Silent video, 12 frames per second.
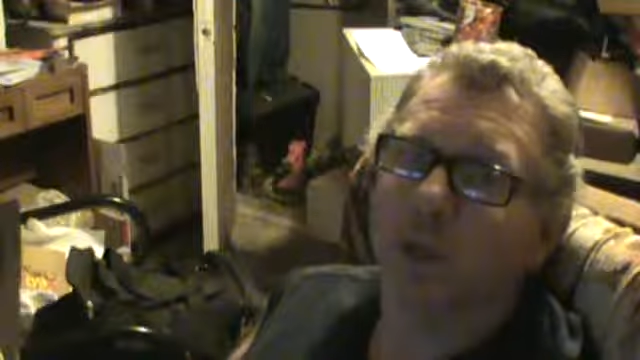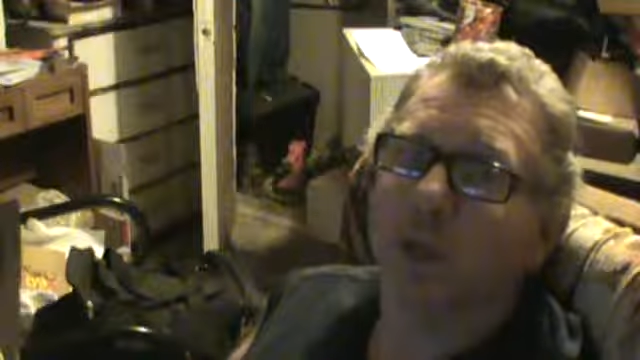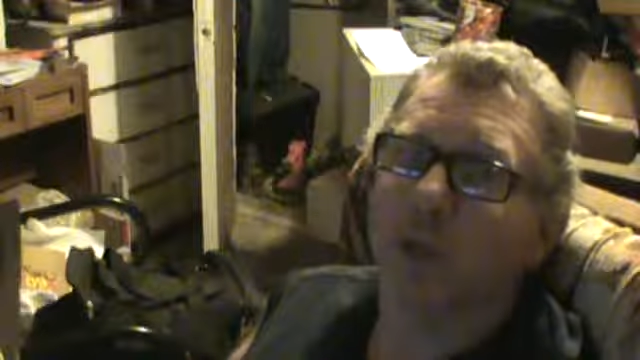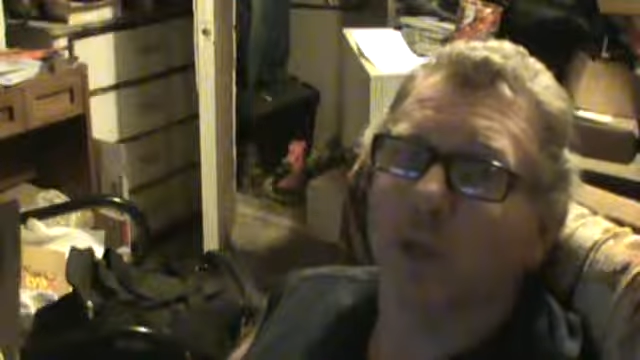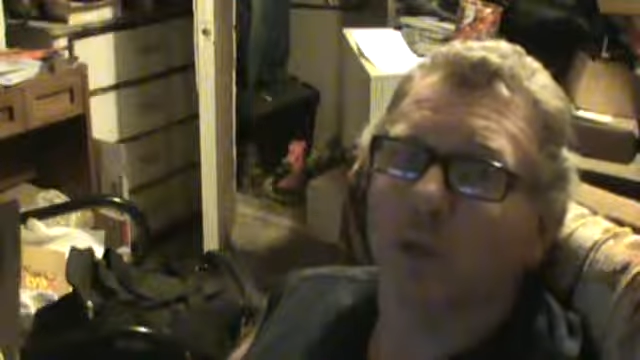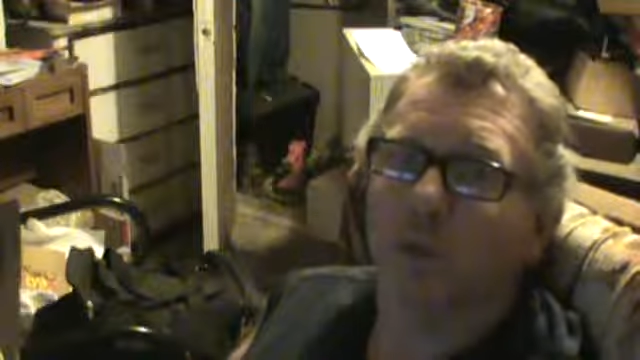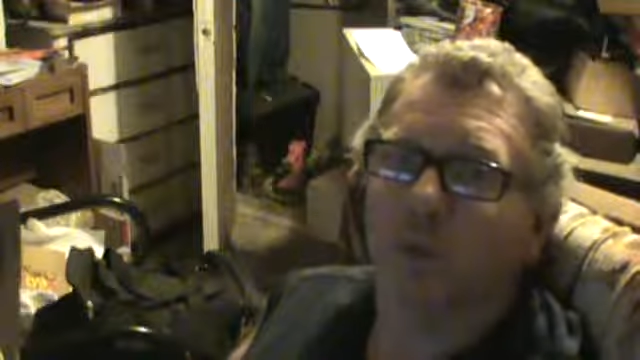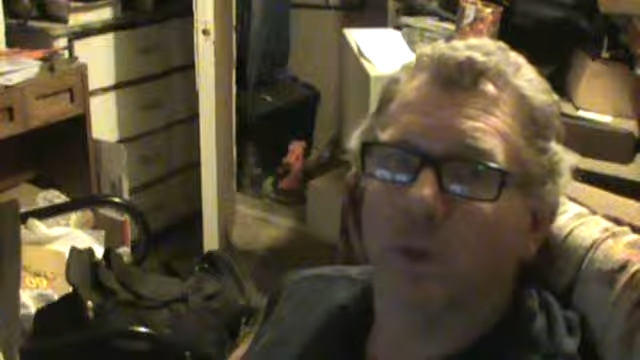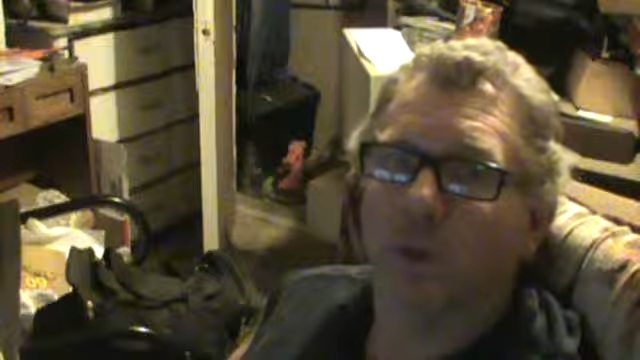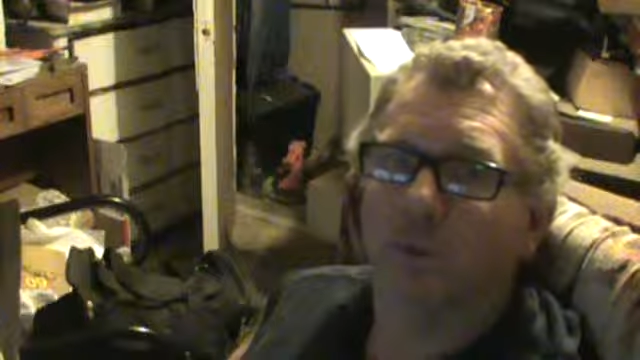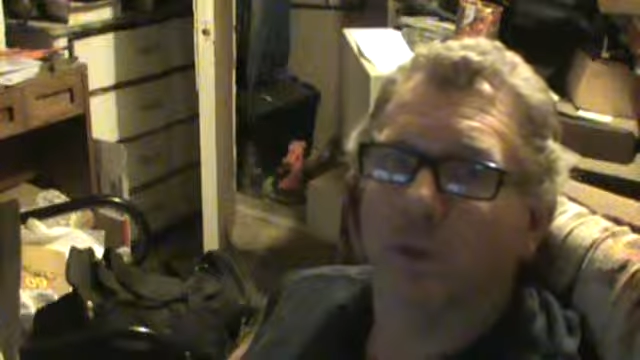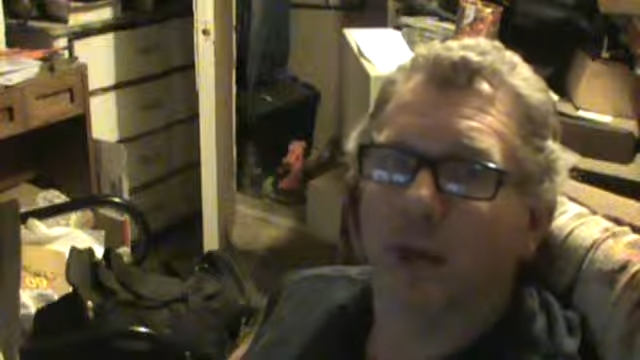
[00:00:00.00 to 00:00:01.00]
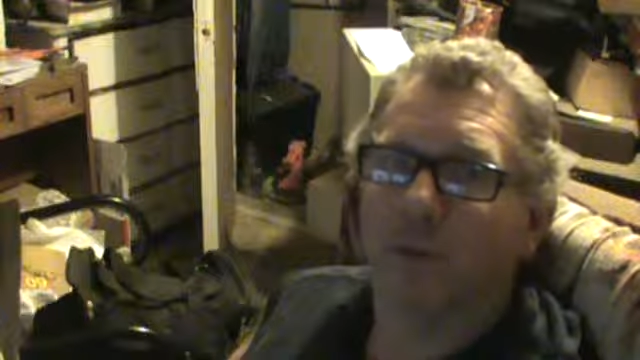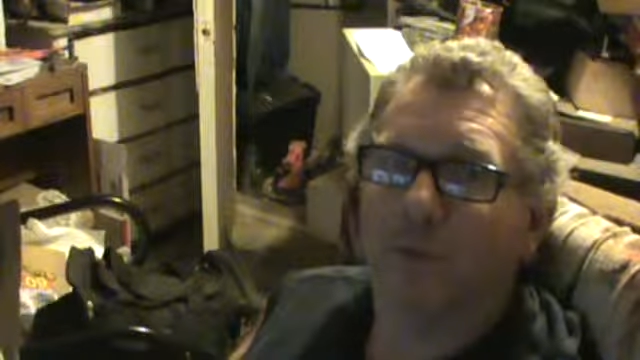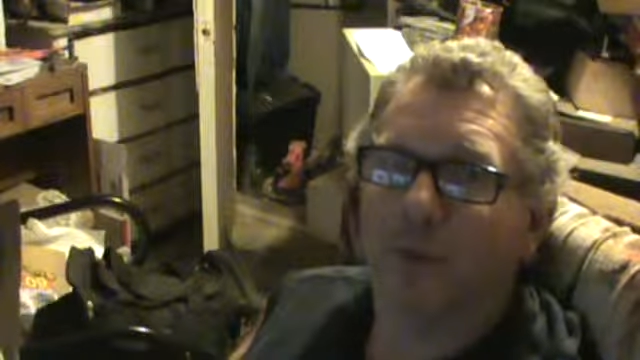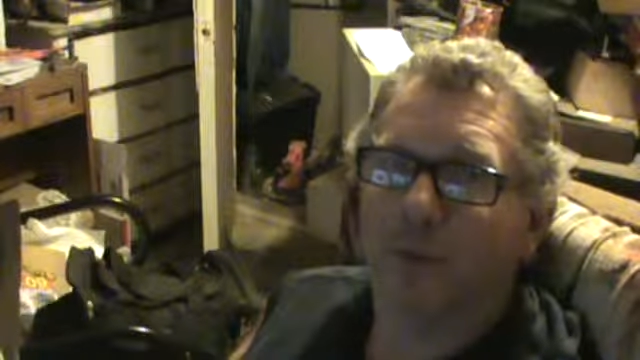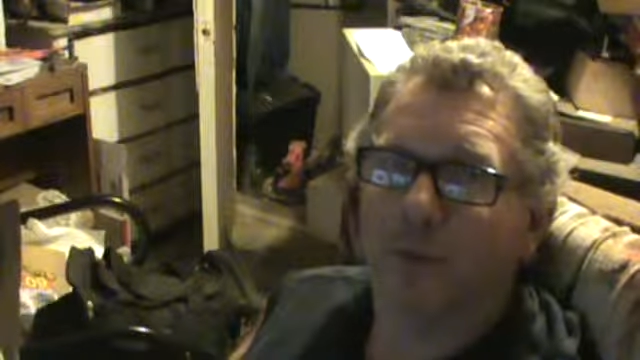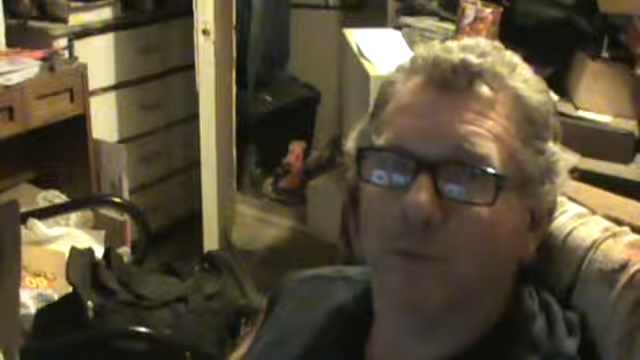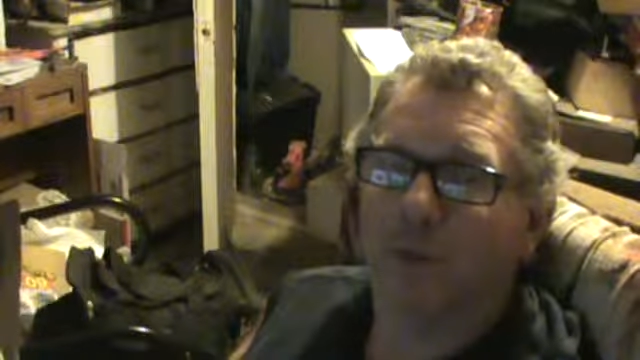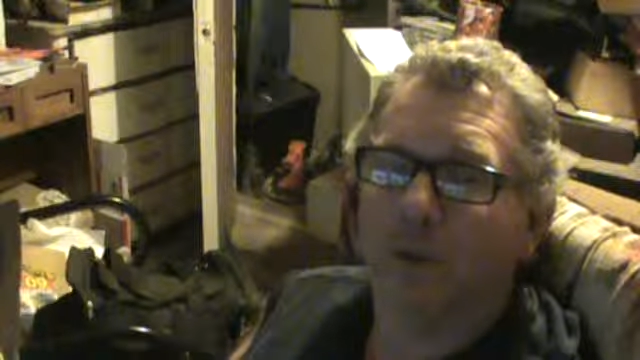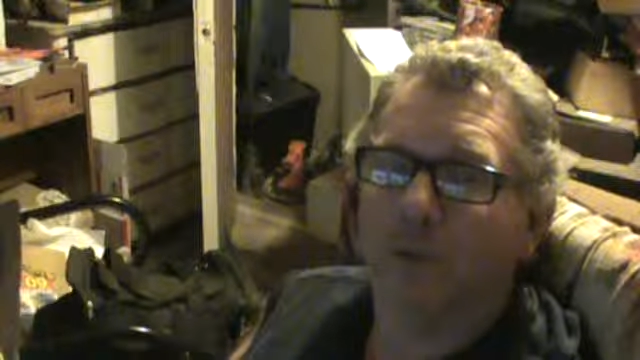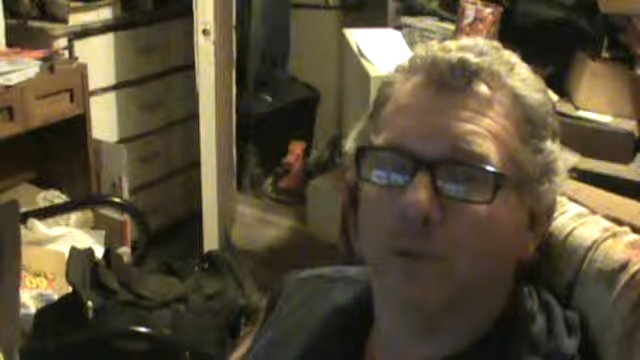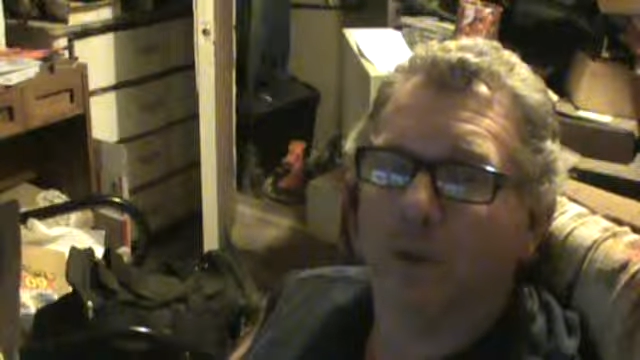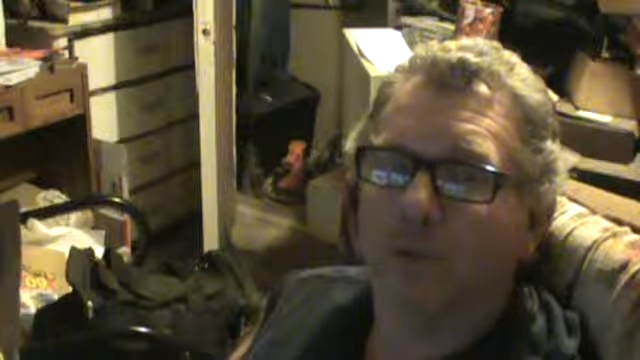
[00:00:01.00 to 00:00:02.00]
went down 25
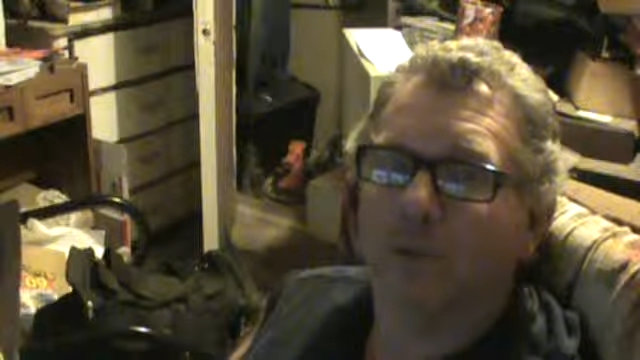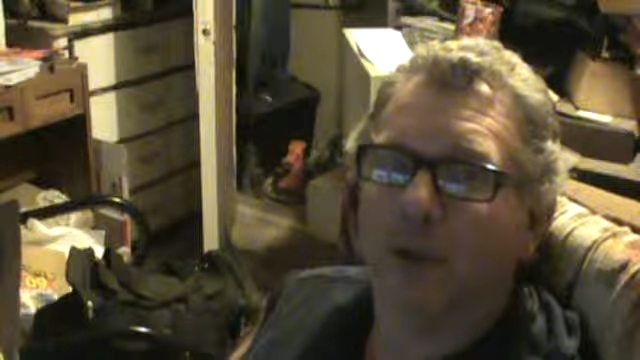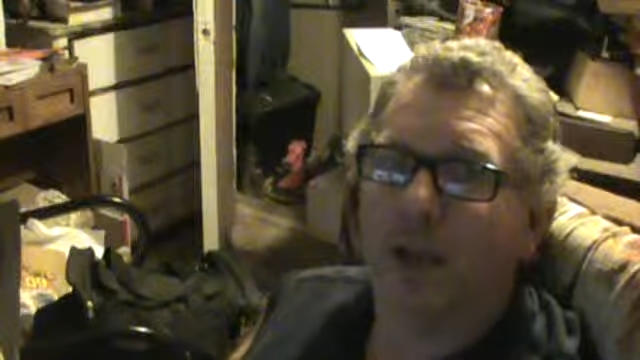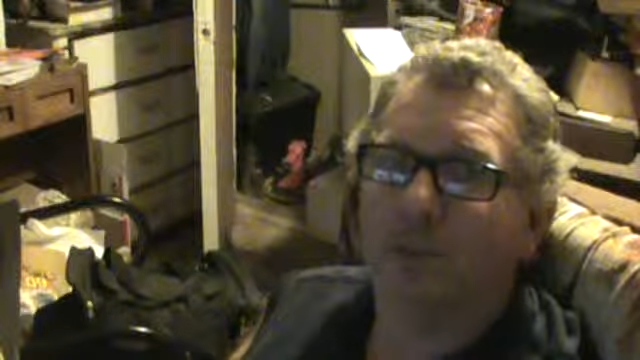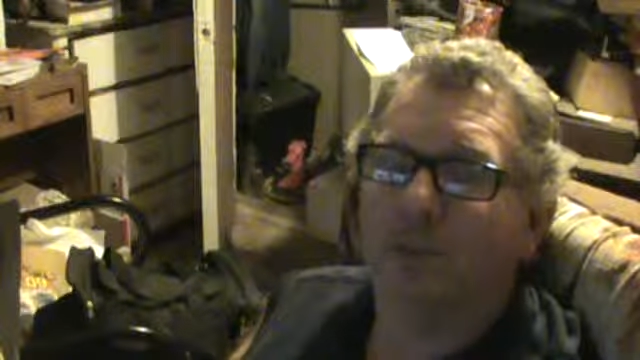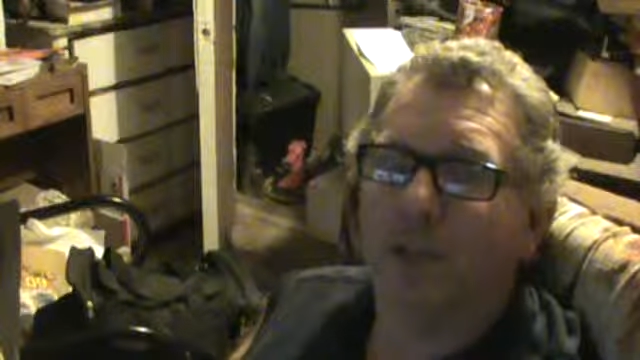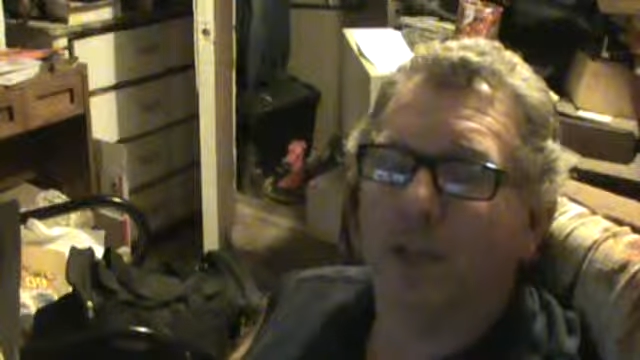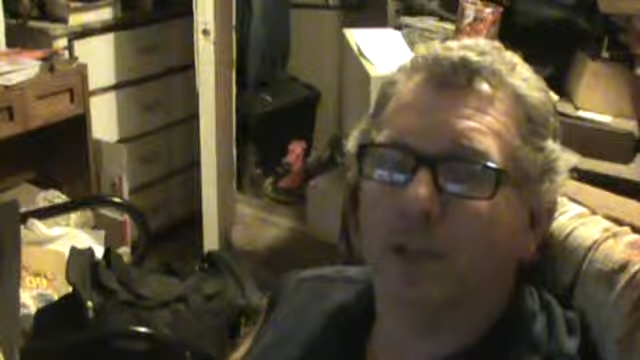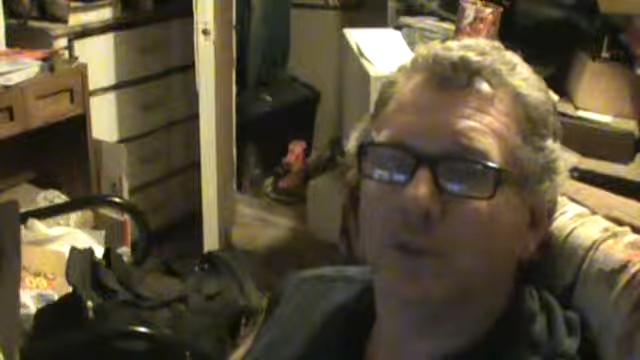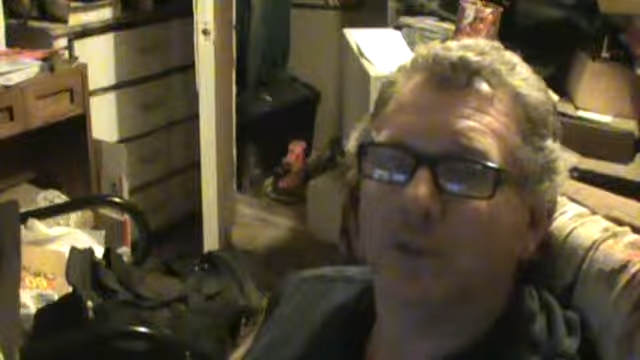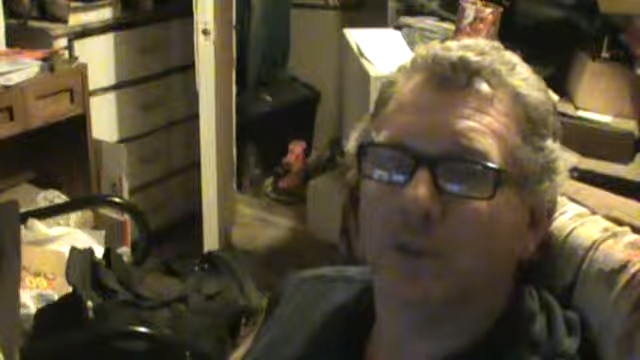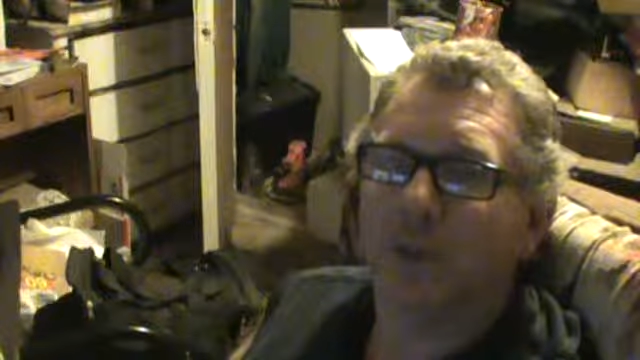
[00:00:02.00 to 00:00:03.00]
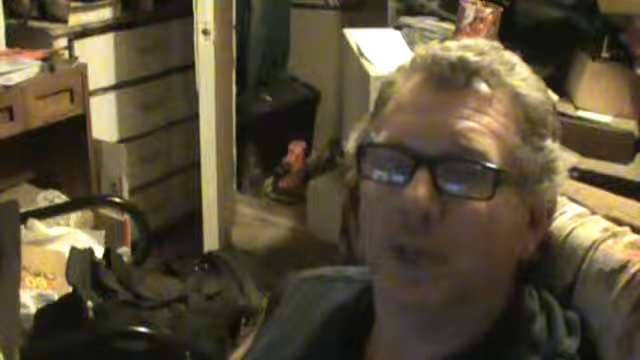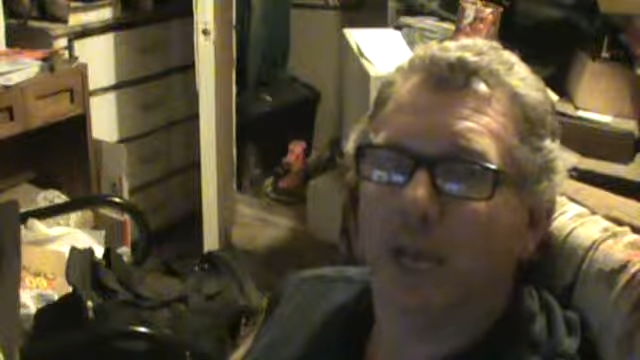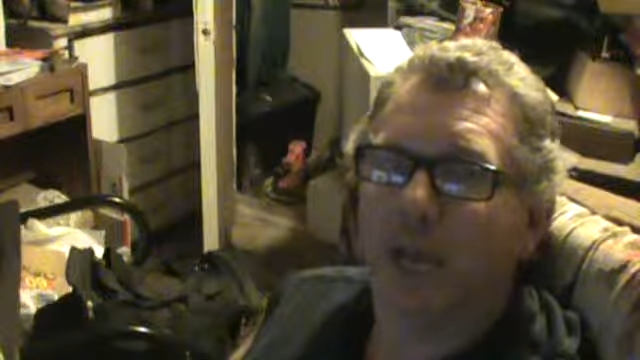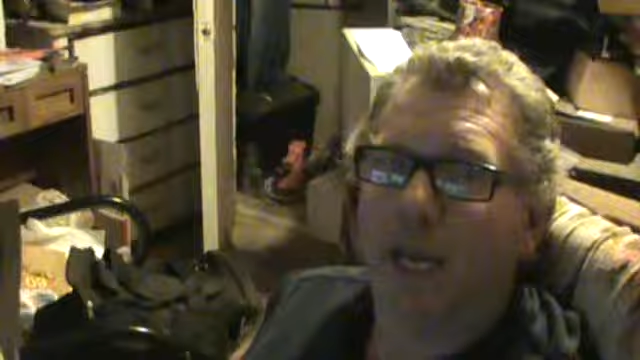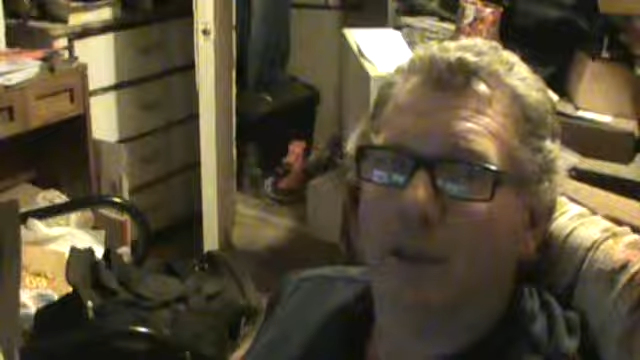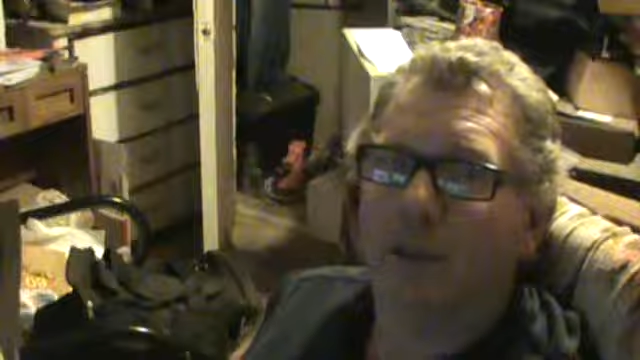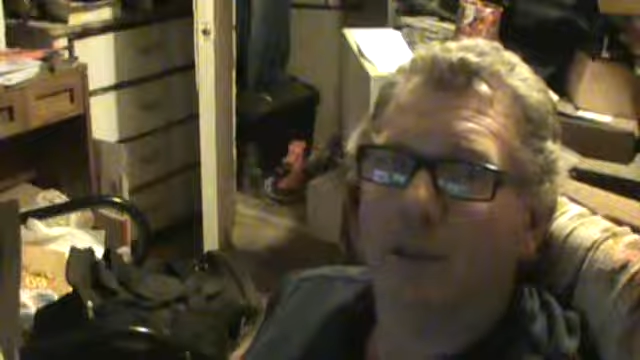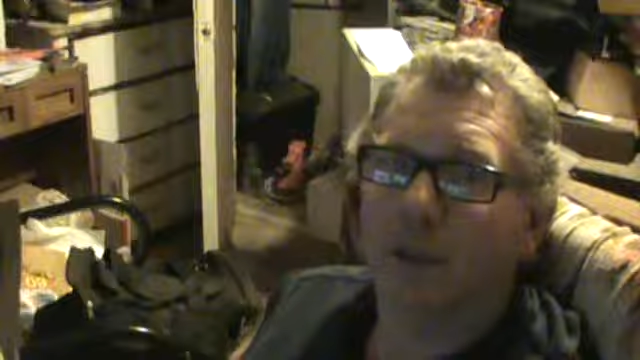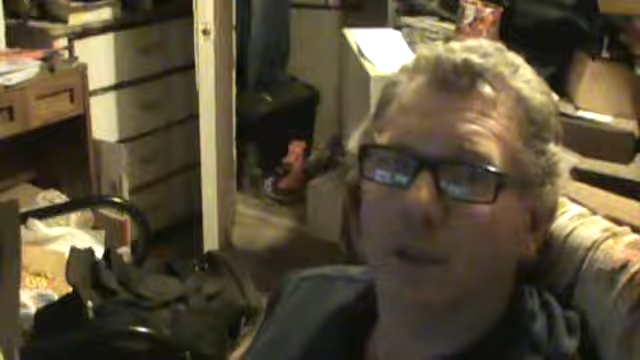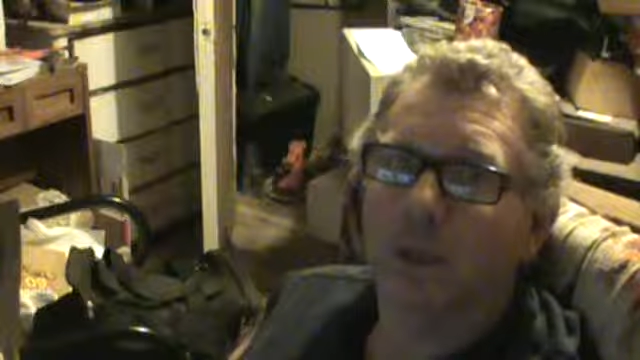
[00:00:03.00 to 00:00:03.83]
feet, so he had